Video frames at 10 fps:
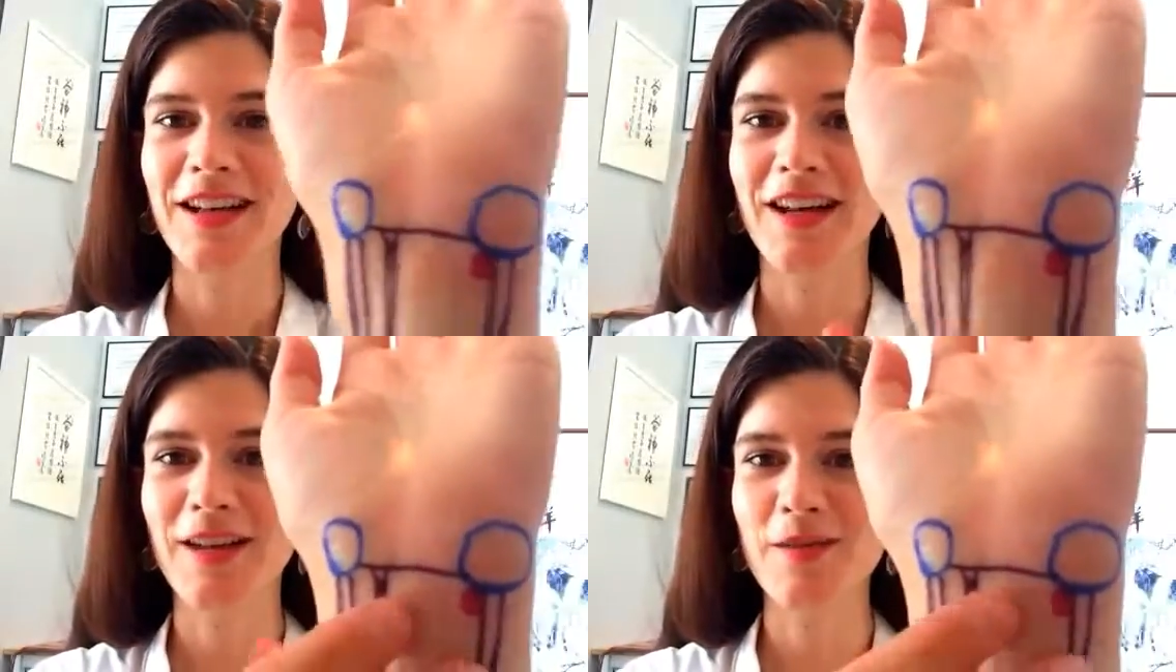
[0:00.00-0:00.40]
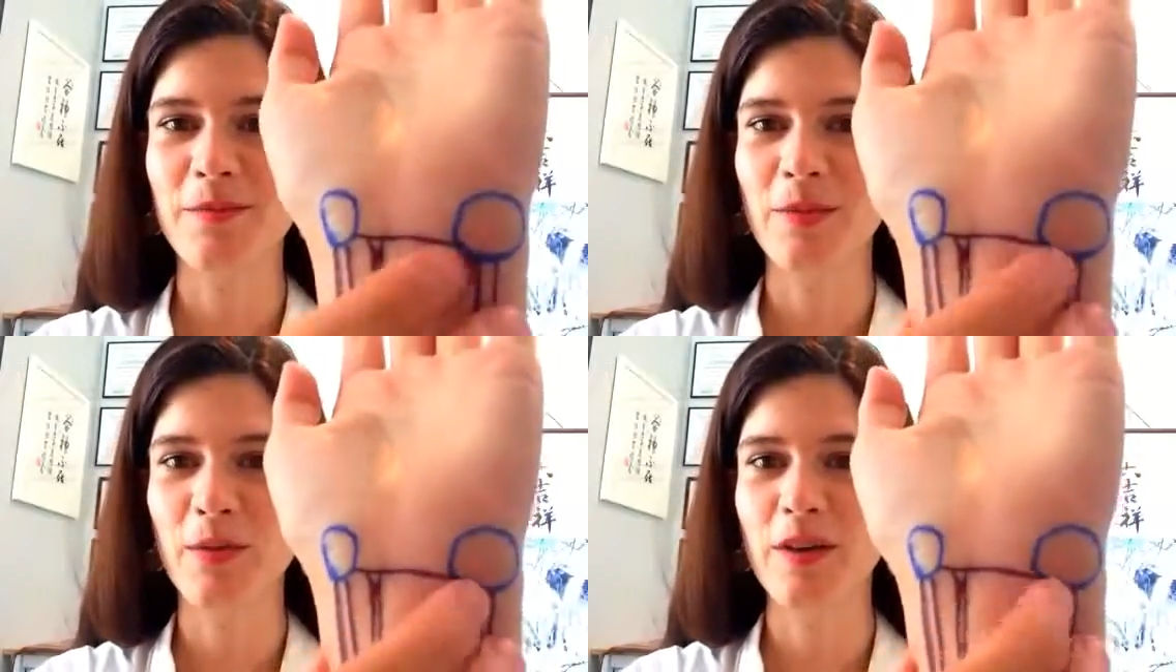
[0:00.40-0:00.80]

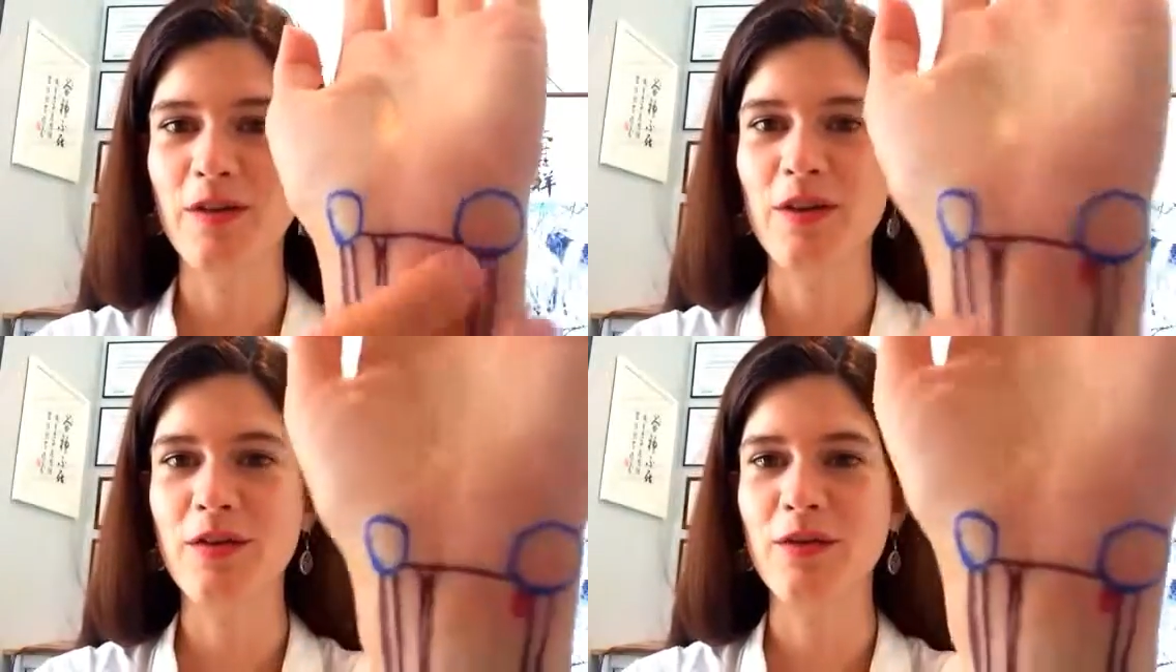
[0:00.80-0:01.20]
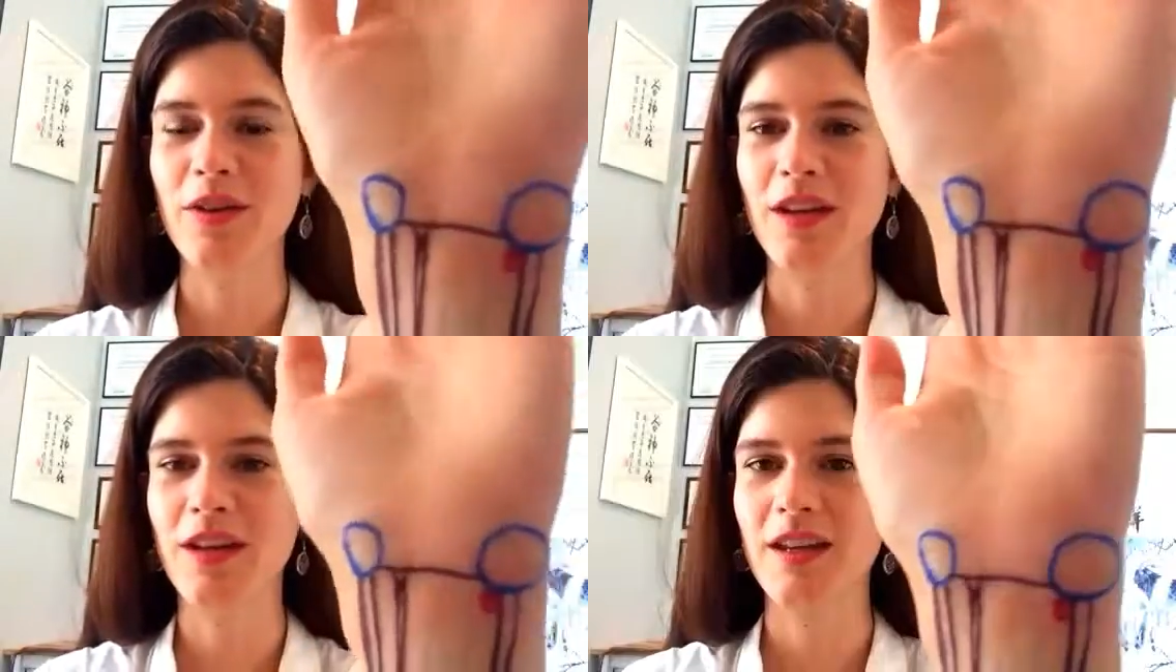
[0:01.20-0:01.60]
whatever you
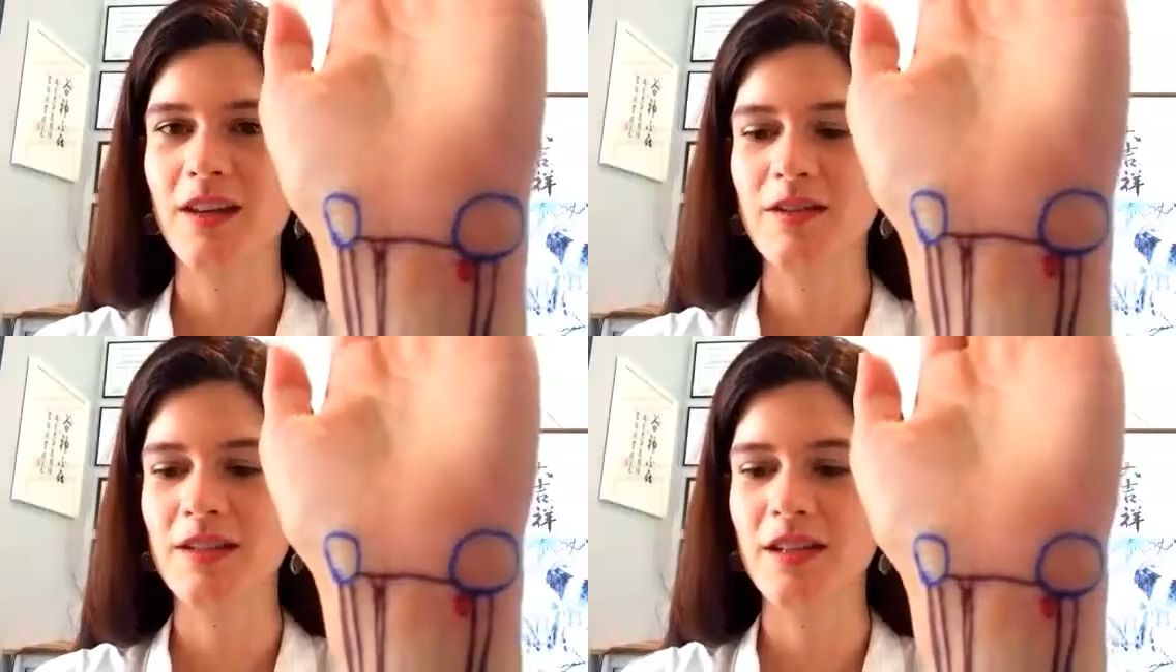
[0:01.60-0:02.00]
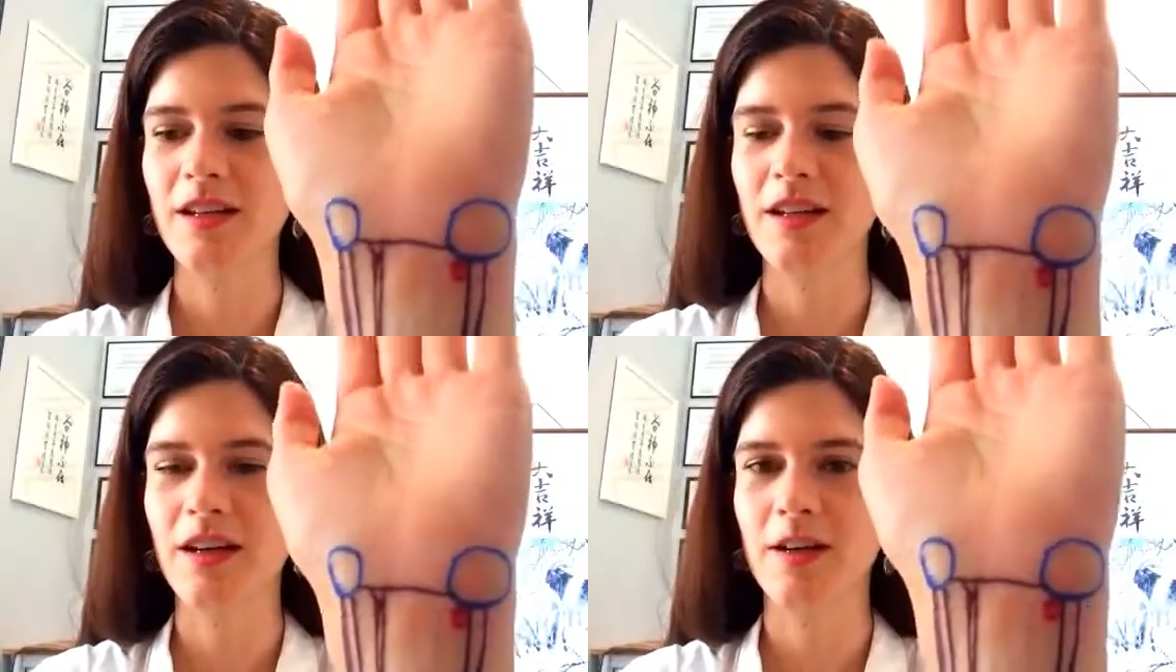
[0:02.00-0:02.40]
feel like using.